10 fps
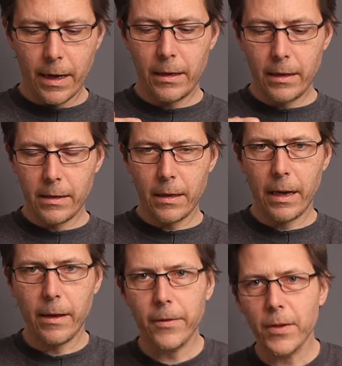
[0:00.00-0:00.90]
I
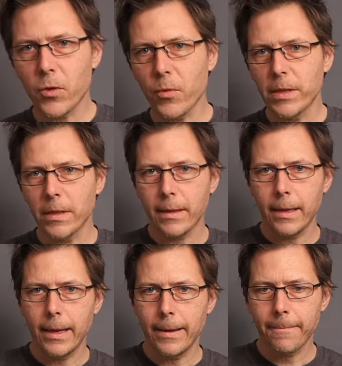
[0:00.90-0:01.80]
descaled this
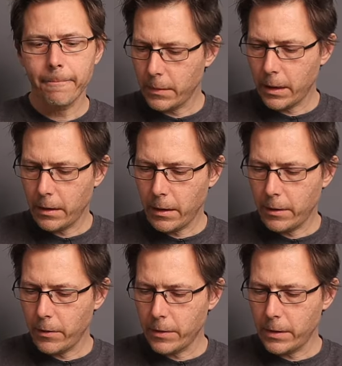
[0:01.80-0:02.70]
recently, and,
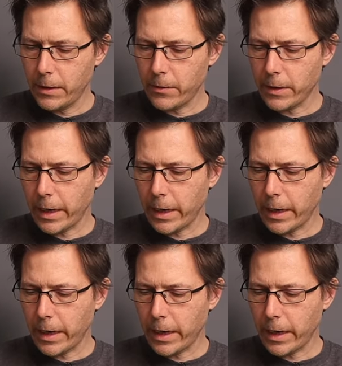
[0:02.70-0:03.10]
and you can see there's